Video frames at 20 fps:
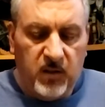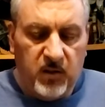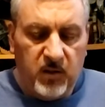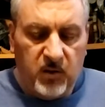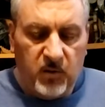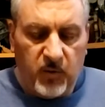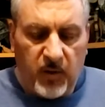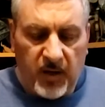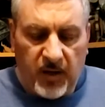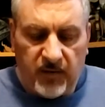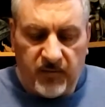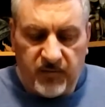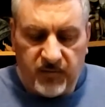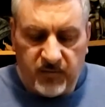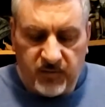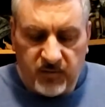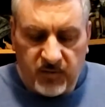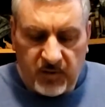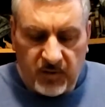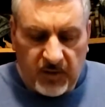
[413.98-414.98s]
You have
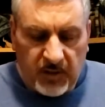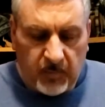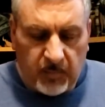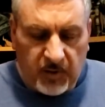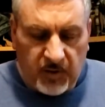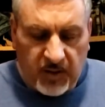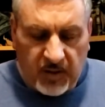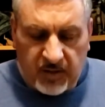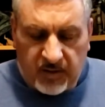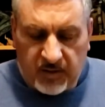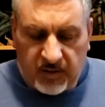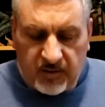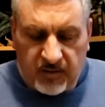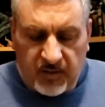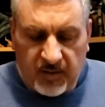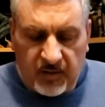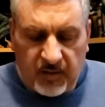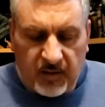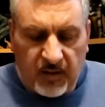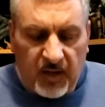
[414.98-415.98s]
the table of contents at
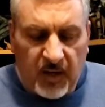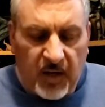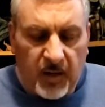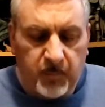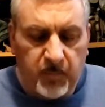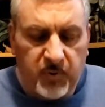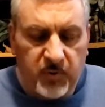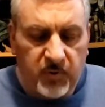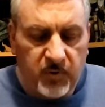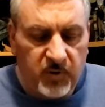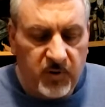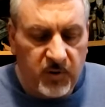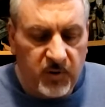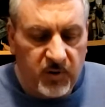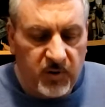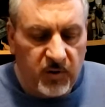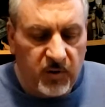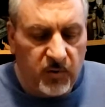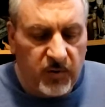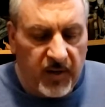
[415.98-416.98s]
the top.
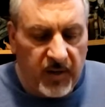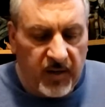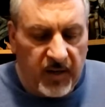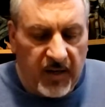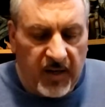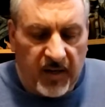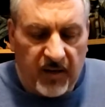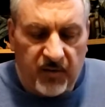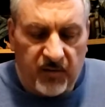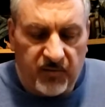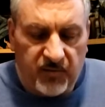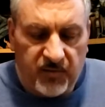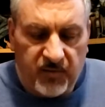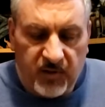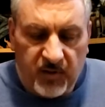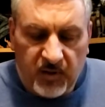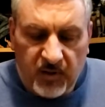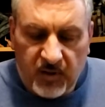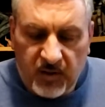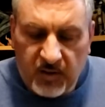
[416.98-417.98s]
You then have
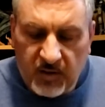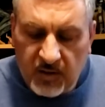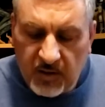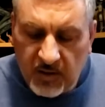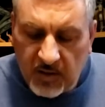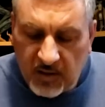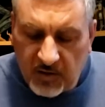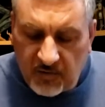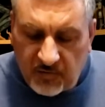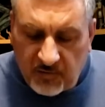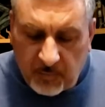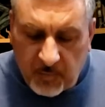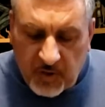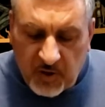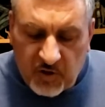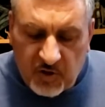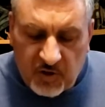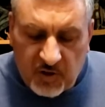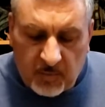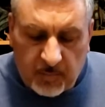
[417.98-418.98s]

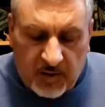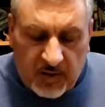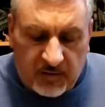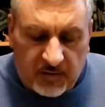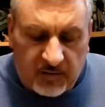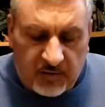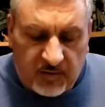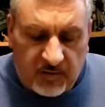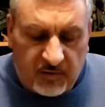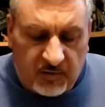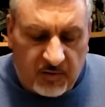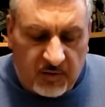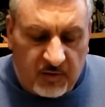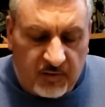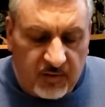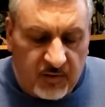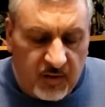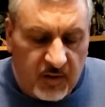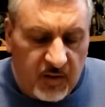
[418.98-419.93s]
information about the series.